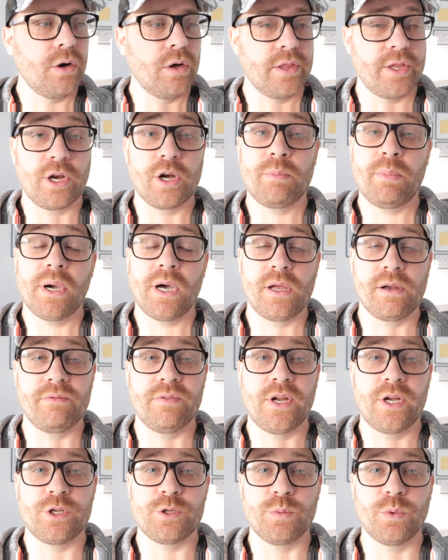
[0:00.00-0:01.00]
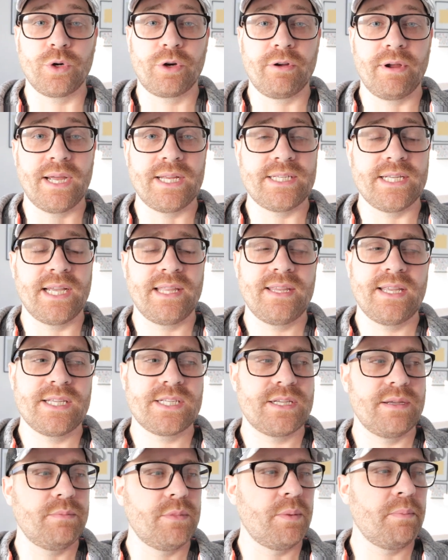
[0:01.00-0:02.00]
that are part of nosmallcreator, and
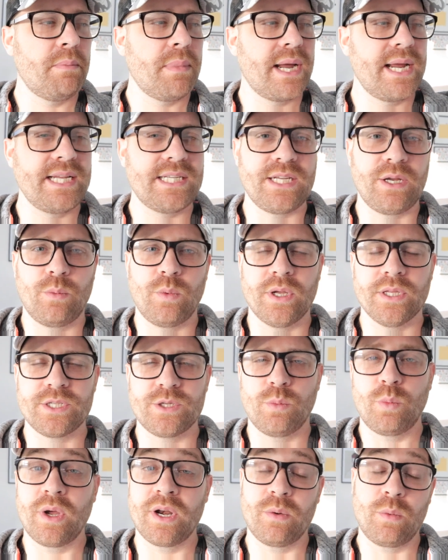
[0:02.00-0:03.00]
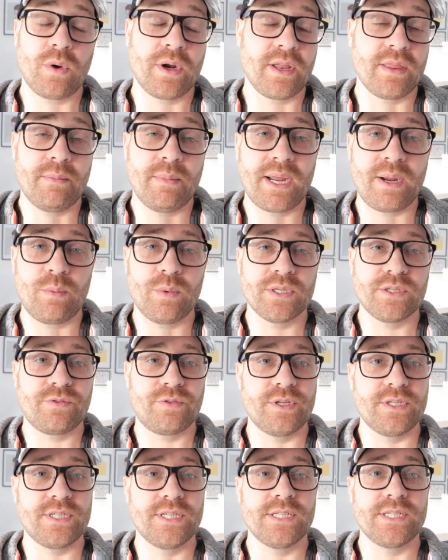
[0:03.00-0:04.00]
there's some amazing ones. And one of the main ones,
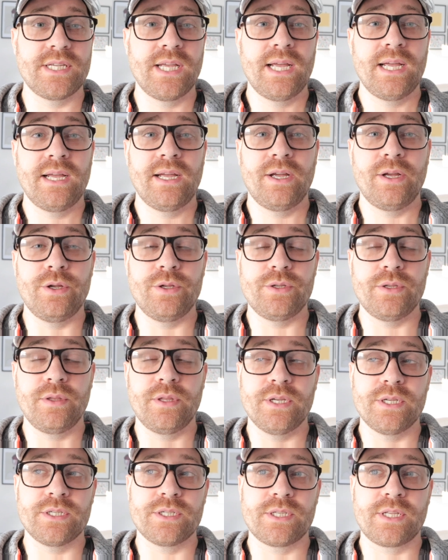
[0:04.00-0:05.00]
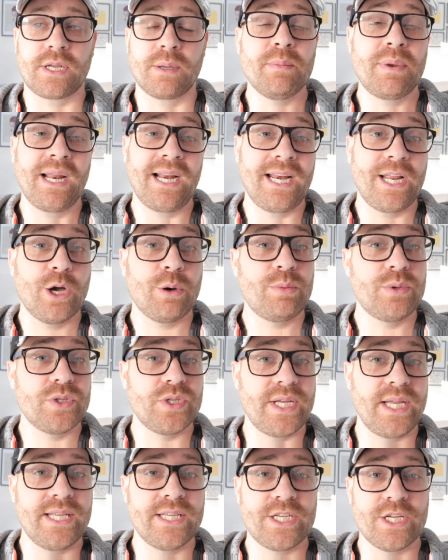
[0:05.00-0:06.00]
for instance, that's the completely
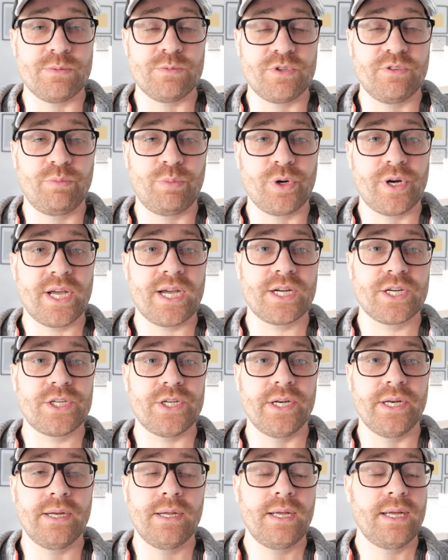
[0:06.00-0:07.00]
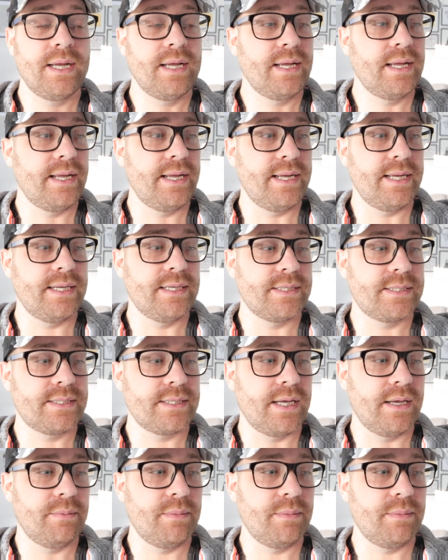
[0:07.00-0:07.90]
opposite in terms of production is